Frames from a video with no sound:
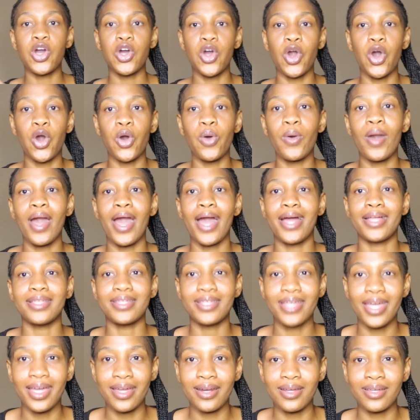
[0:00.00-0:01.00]
Hi
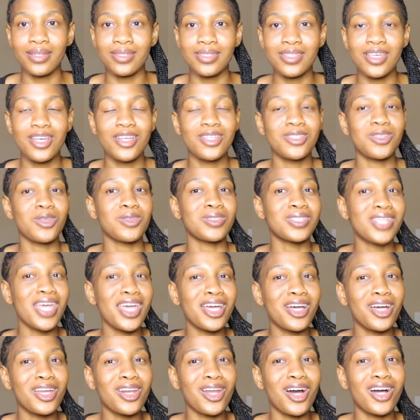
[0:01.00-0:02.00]
Ma.
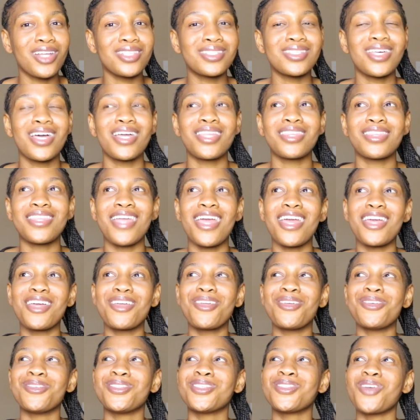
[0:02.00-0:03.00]
Okay, I'm
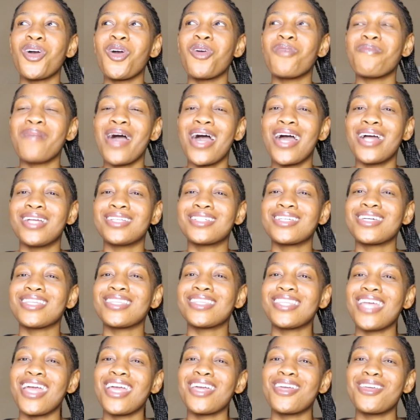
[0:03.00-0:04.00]
doing a
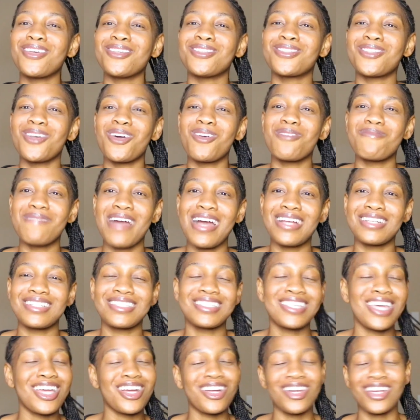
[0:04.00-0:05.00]
voiceover and
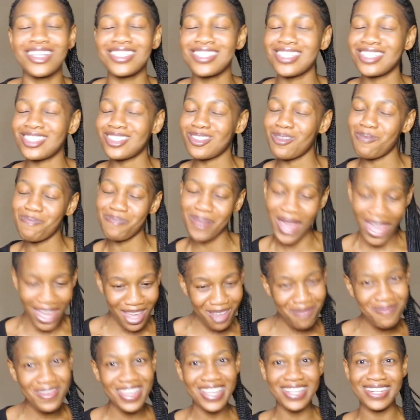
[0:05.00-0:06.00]
I'm sure
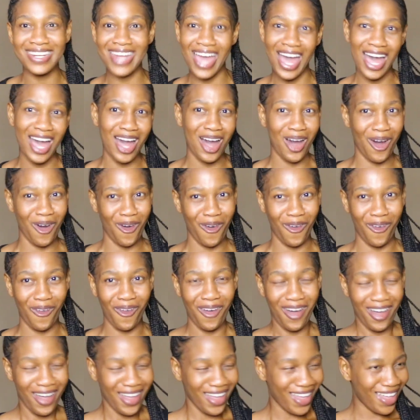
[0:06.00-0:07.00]
you already know
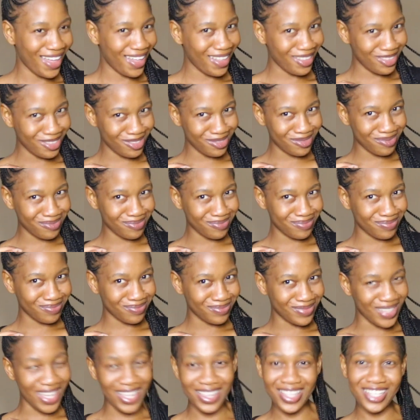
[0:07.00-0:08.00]
what it is. The mic
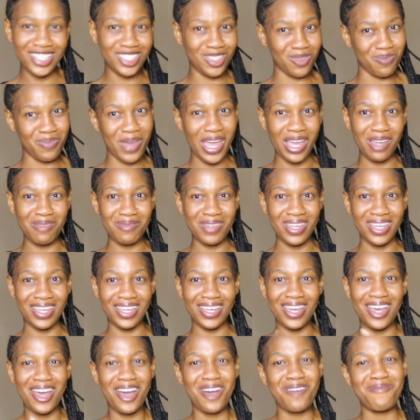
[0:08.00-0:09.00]
didn't work
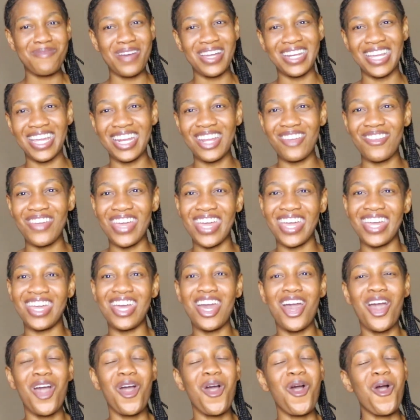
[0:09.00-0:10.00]
on
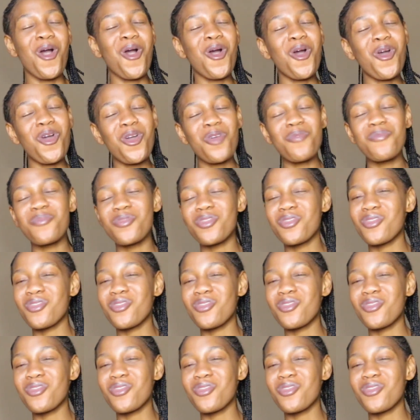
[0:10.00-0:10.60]
my